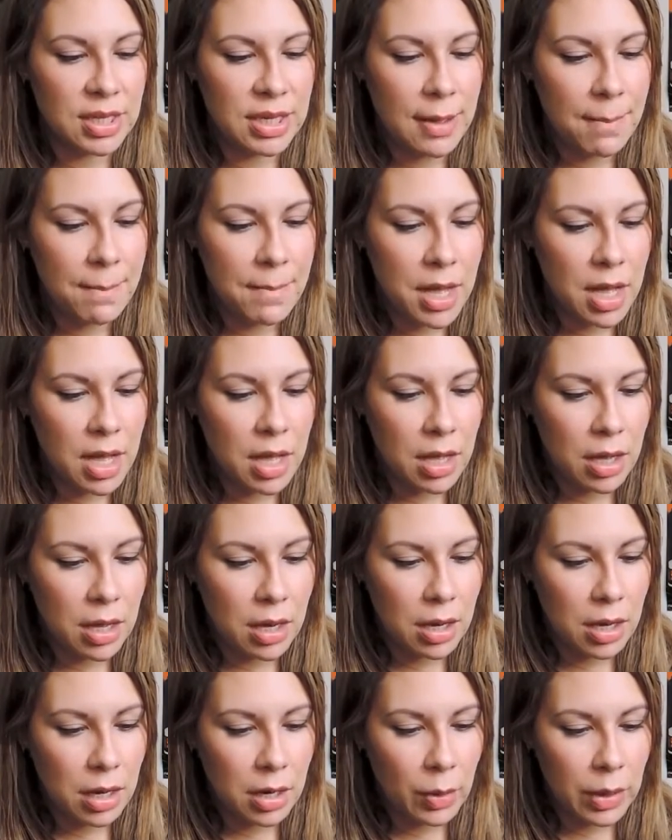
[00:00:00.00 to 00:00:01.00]
is the number,
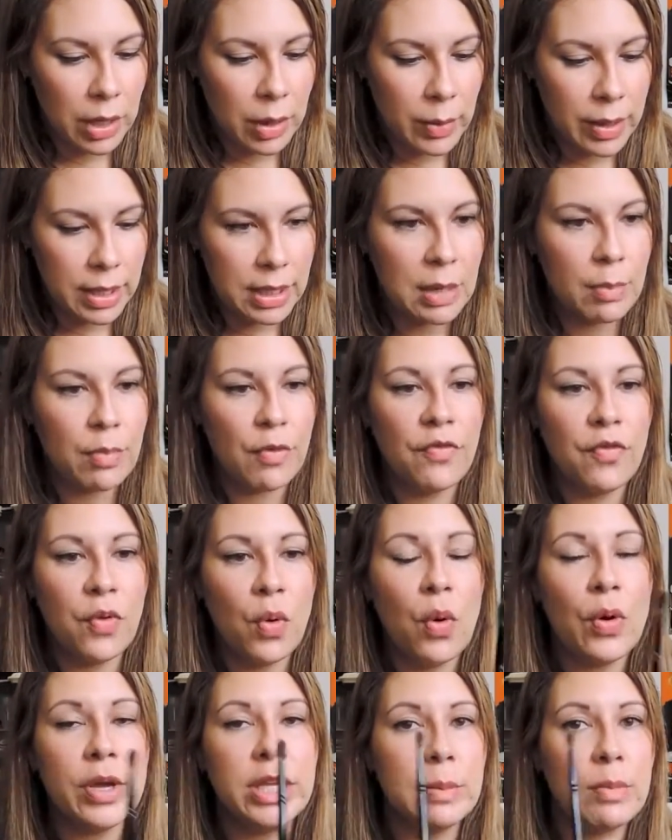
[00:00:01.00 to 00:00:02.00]
where are we, number 4,